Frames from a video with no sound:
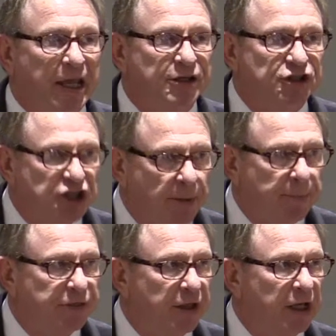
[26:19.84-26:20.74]

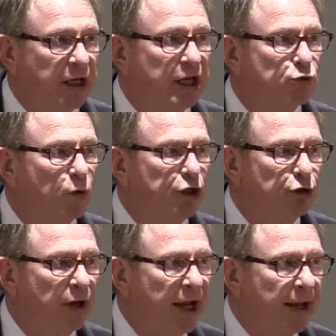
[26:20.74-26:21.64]
Sympathy is when
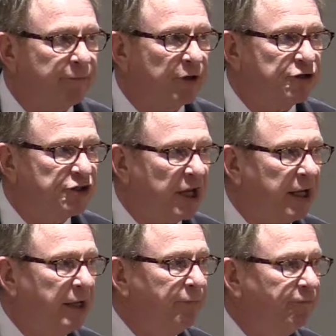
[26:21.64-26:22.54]
you have the
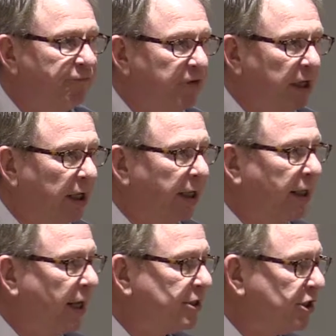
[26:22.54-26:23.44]
same
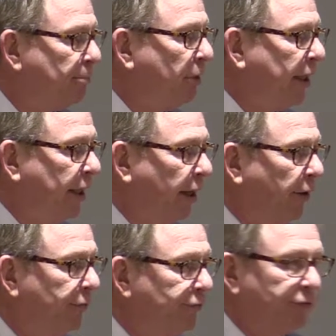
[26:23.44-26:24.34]
feeling as somebody
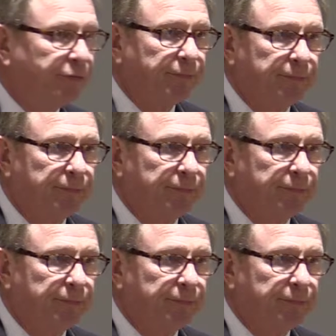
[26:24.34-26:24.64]
else,